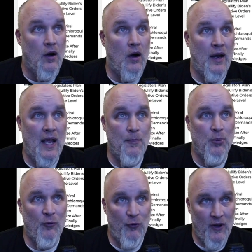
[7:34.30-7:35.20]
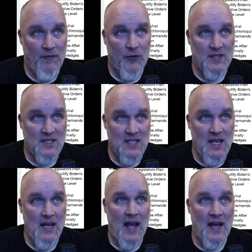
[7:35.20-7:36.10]
On April 5th, the
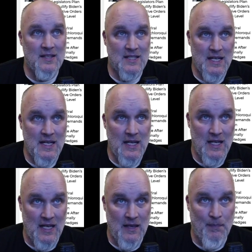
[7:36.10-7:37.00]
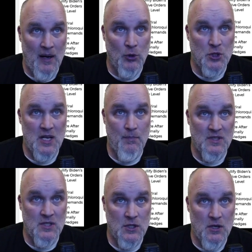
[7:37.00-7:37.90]
CSTE published a
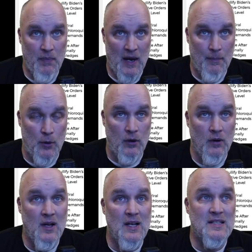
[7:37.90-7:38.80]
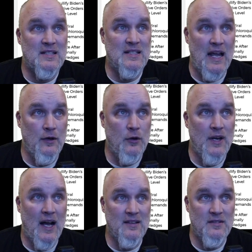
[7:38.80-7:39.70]
position paper
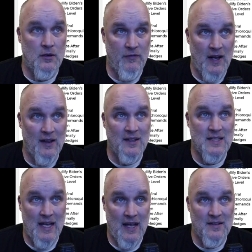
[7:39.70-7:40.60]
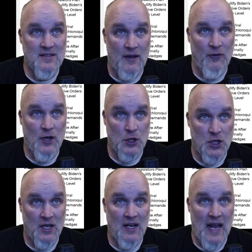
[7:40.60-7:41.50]
standardized surveillance case
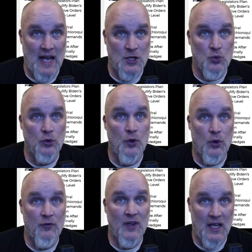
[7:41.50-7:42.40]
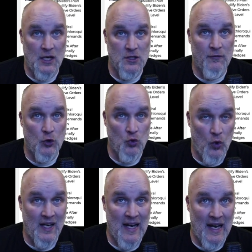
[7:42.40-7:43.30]
definition and national notification for
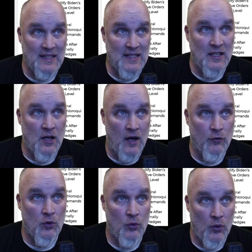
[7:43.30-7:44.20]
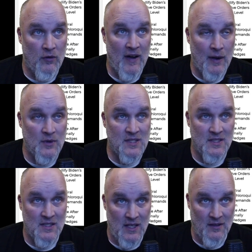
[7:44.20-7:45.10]
2019 novel coronavirus
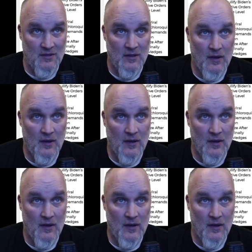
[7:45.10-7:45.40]
disease,